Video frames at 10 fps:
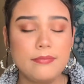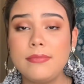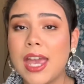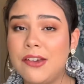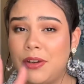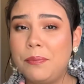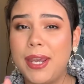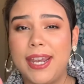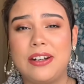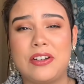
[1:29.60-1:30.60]
hit
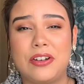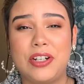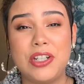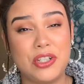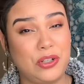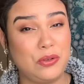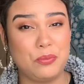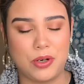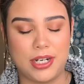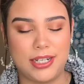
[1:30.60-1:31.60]
pan on 2
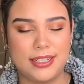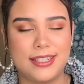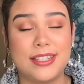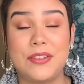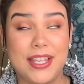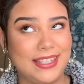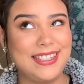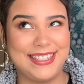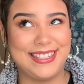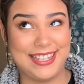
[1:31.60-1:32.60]
products, so that's
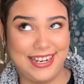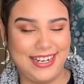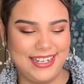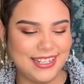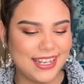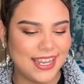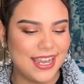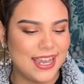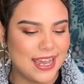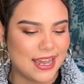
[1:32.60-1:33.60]
exciting.
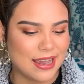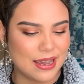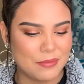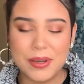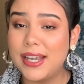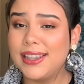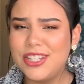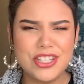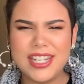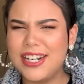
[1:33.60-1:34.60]
But let's
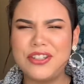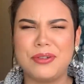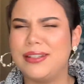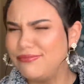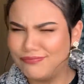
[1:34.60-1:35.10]
just get into it.